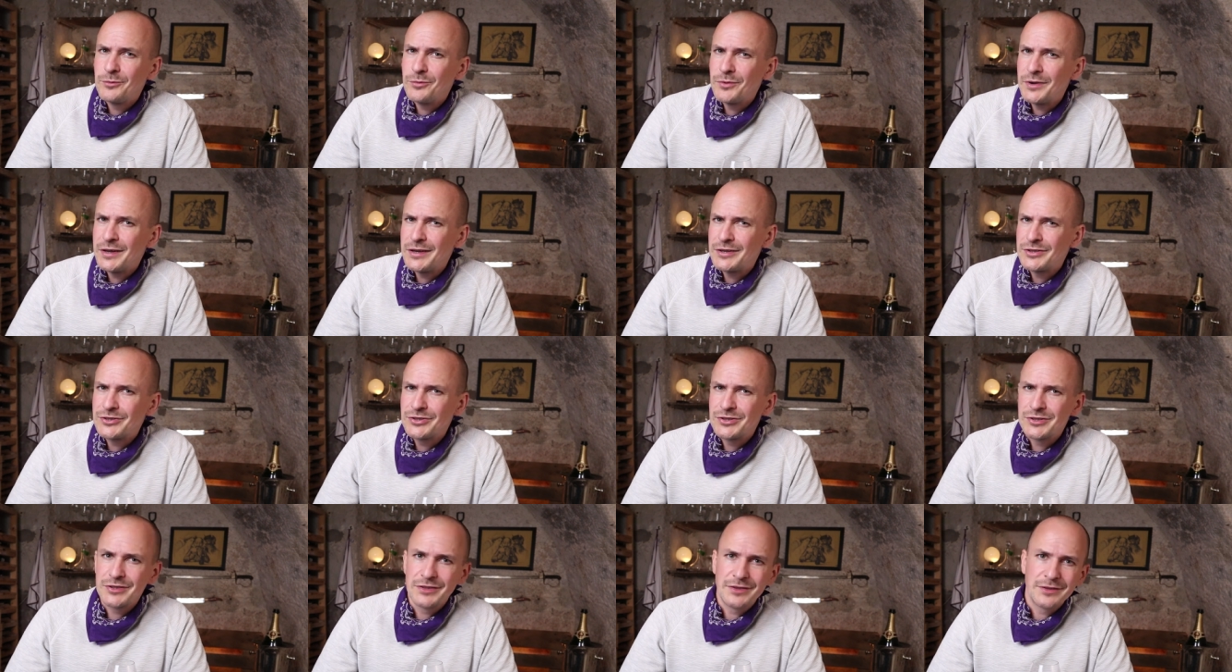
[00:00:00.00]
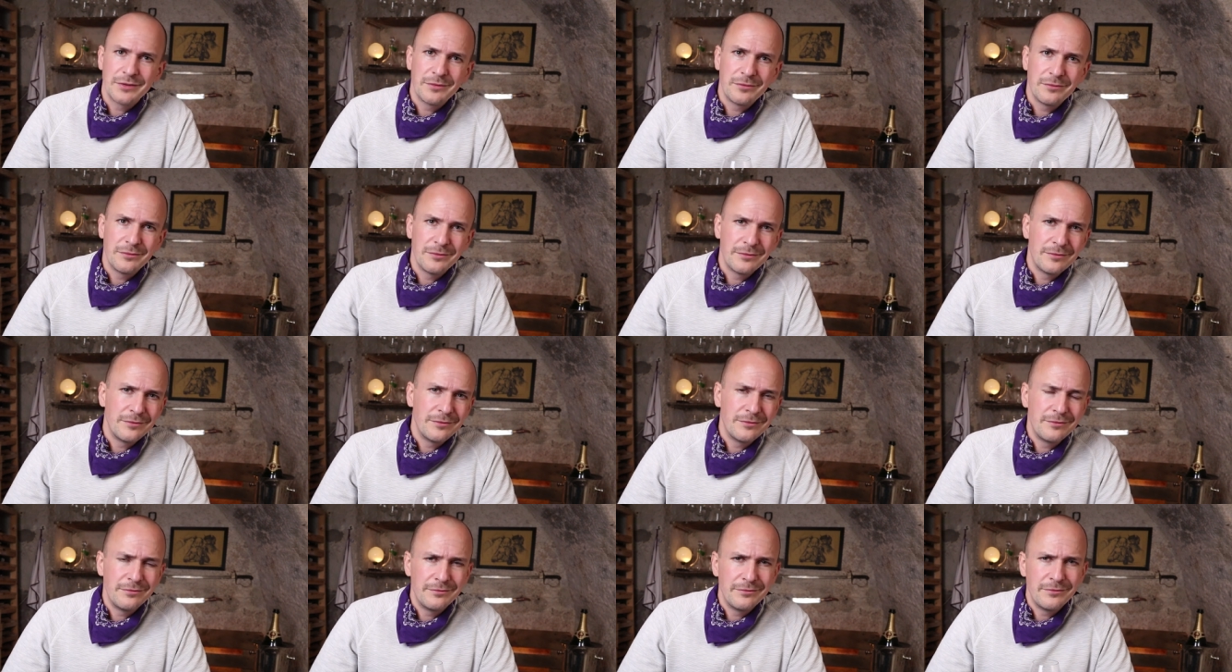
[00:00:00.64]
which
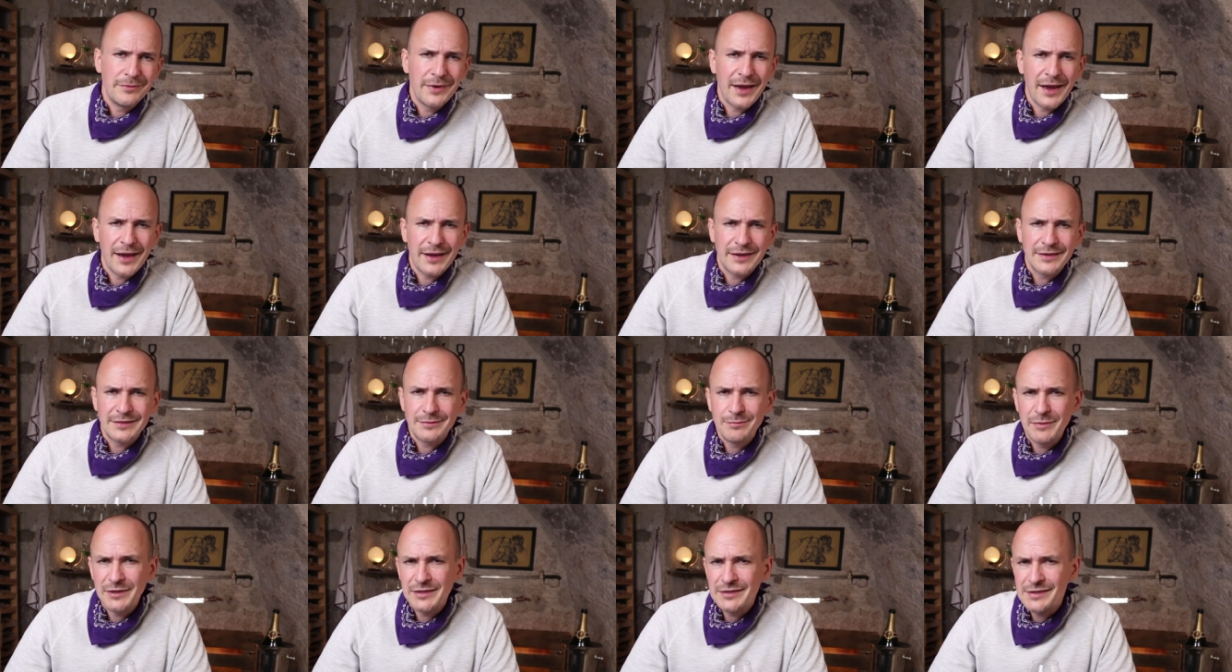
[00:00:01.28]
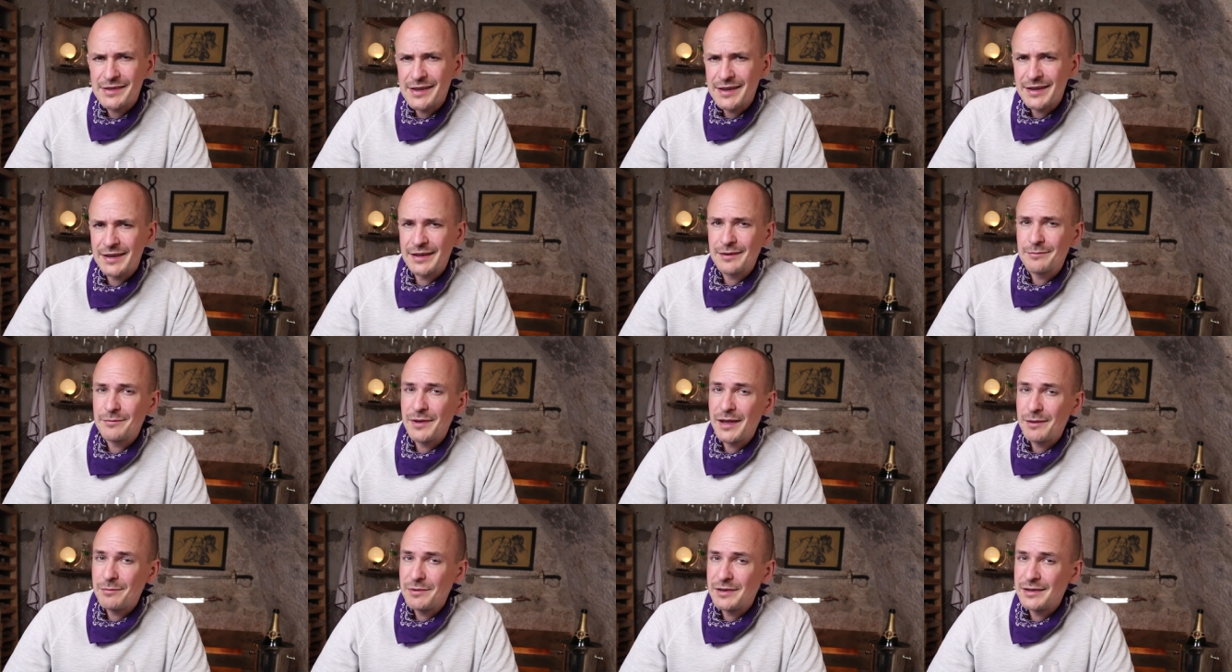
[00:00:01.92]
makes me
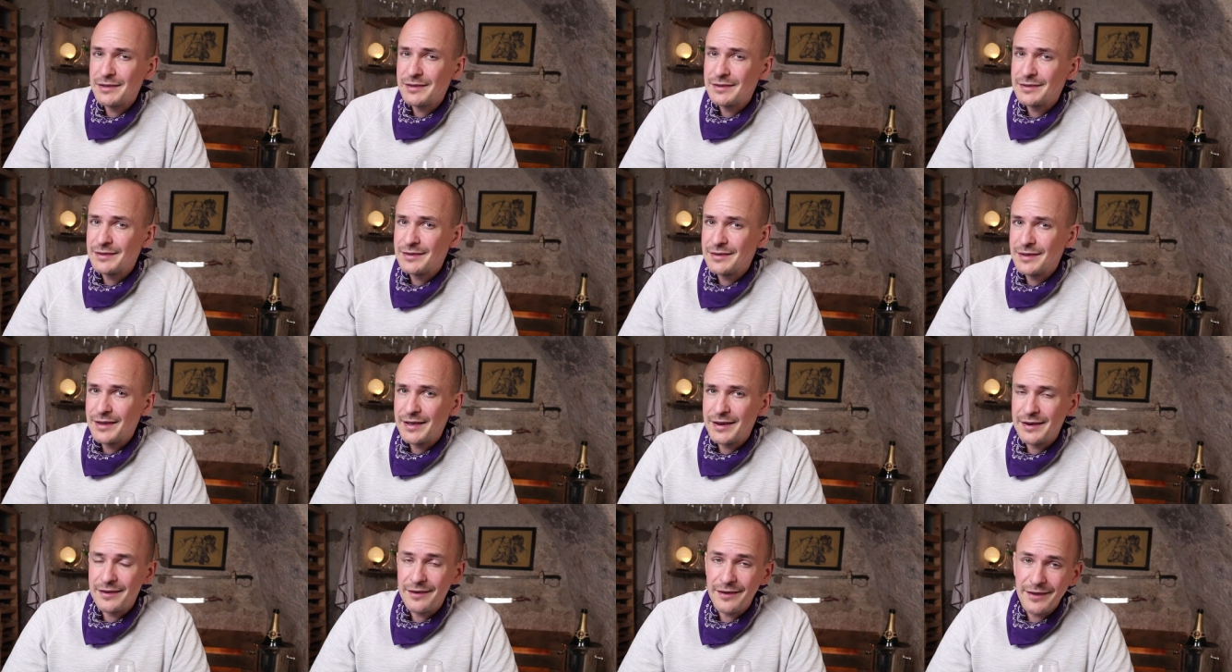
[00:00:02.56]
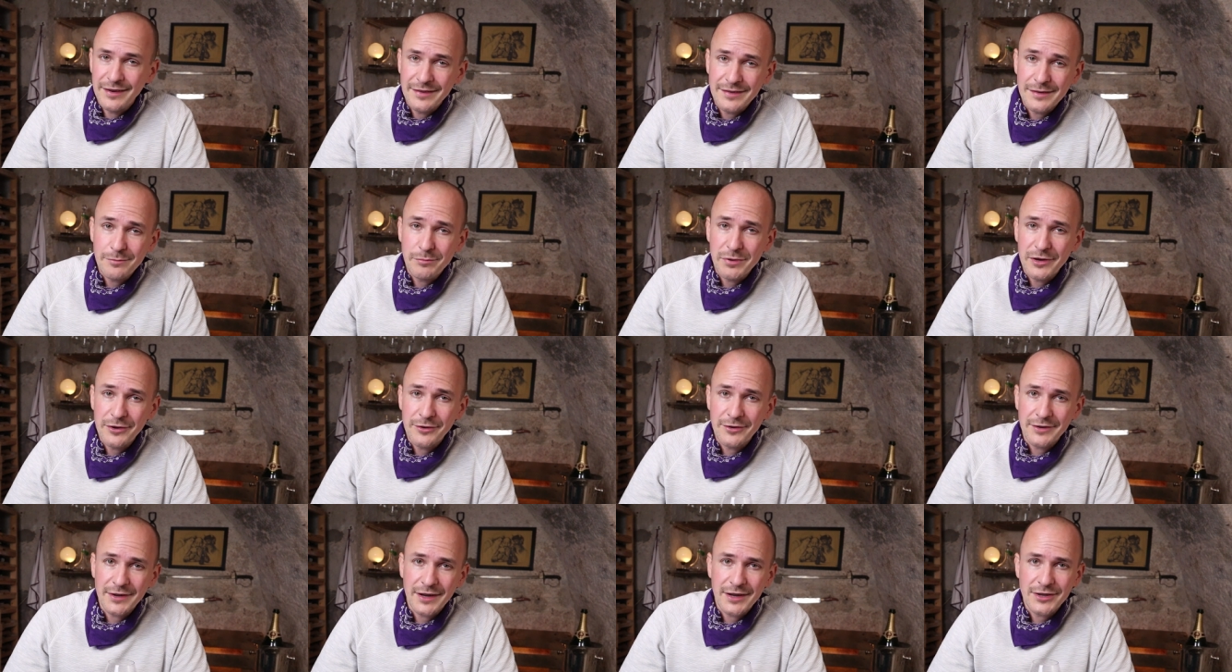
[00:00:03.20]
think maybe there is a
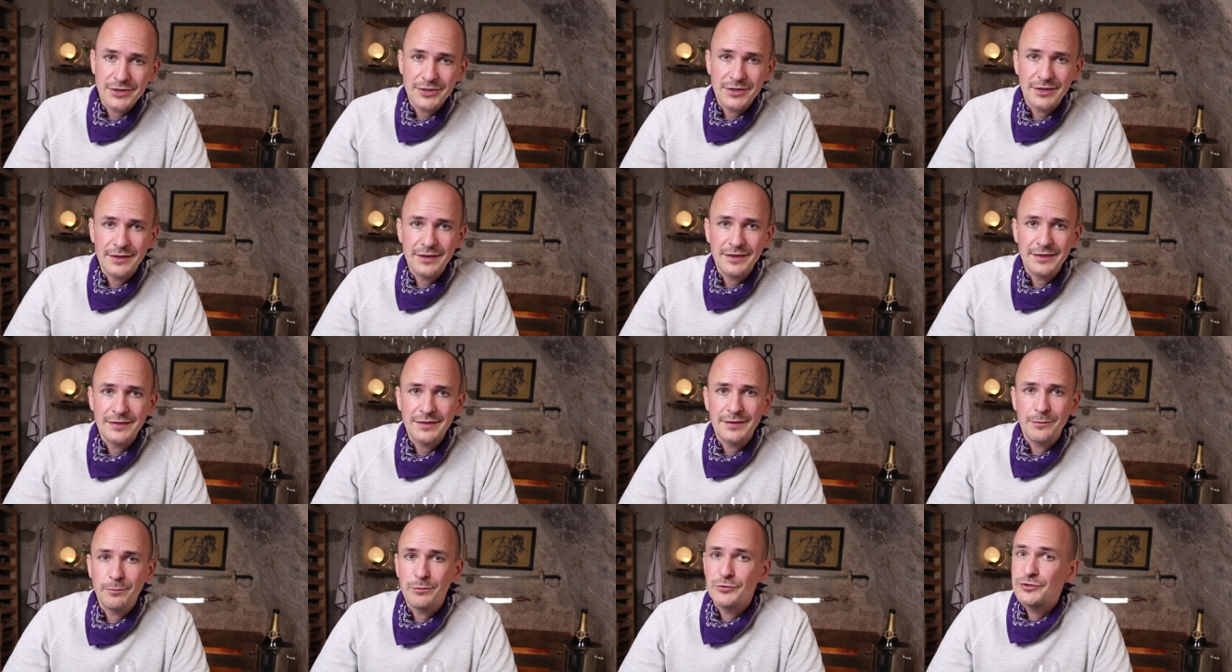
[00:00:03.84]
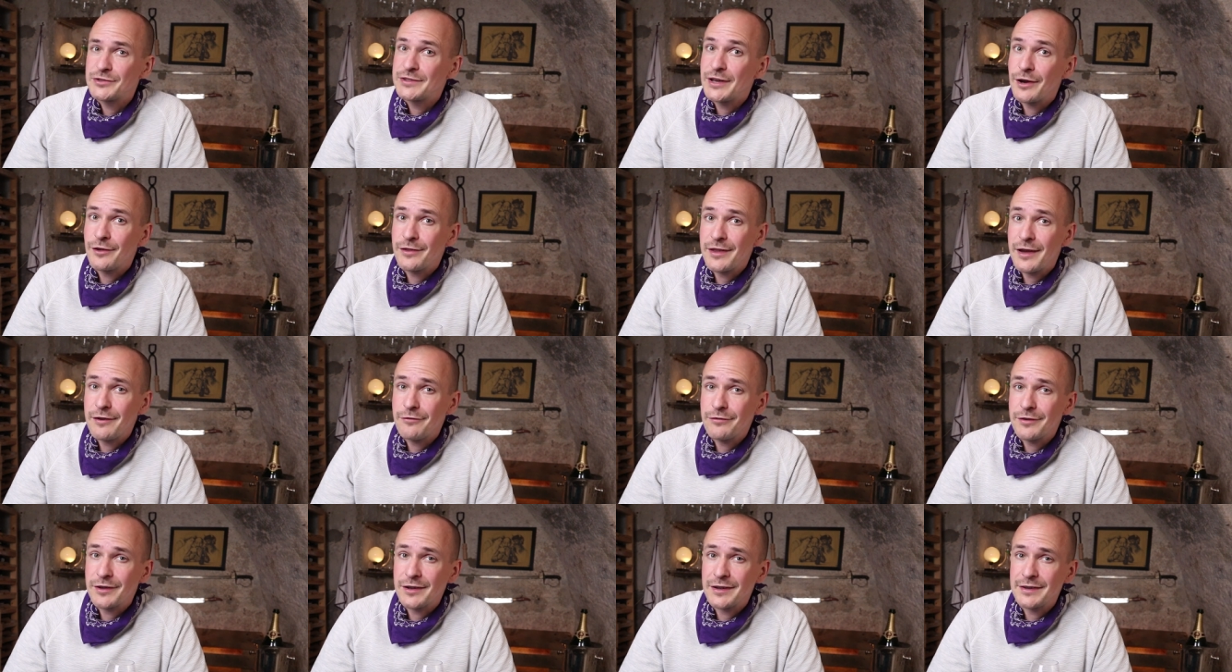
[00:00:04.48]
Pinotage in this South
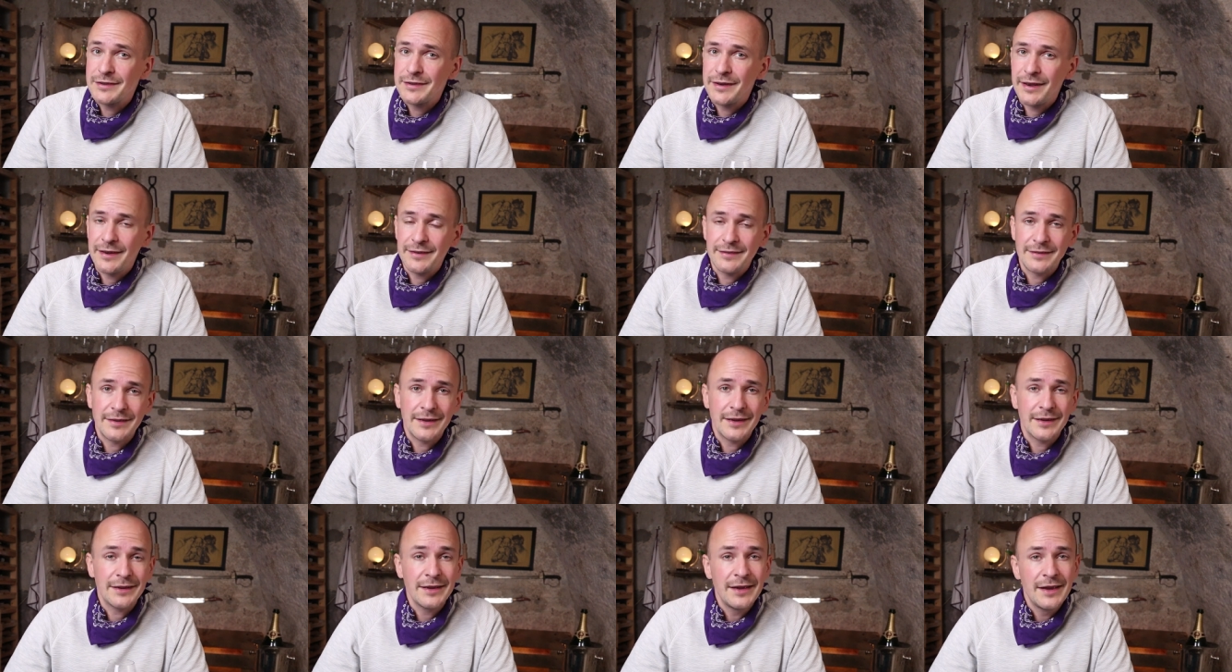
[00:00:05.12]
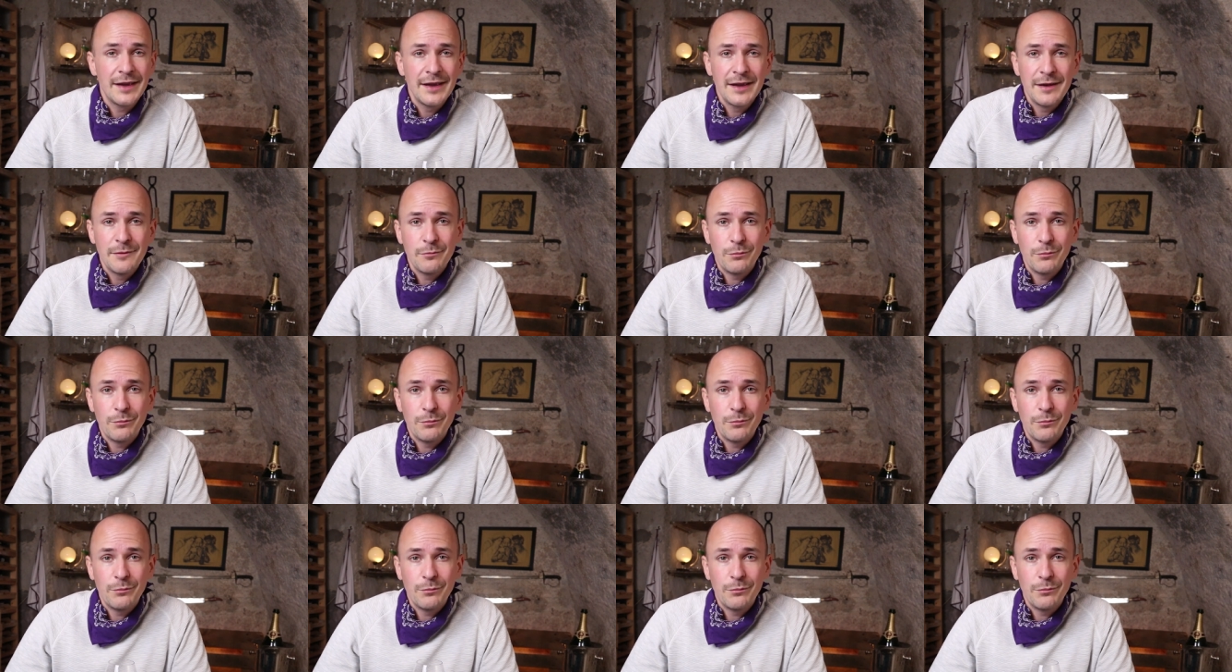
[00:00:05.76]
Africa tasting,